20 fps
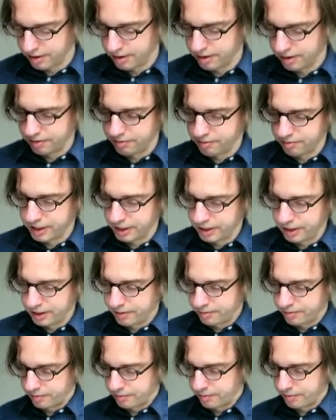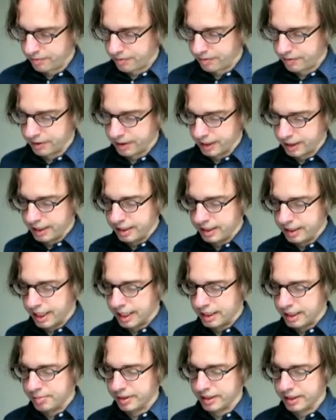we, in the
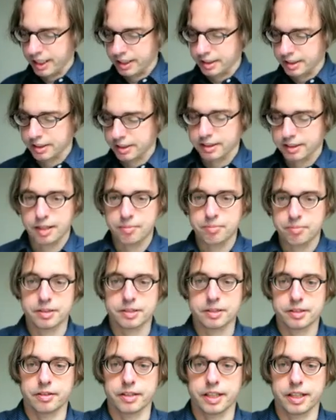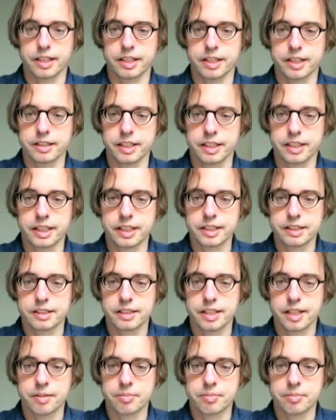expectation step, so in the E step,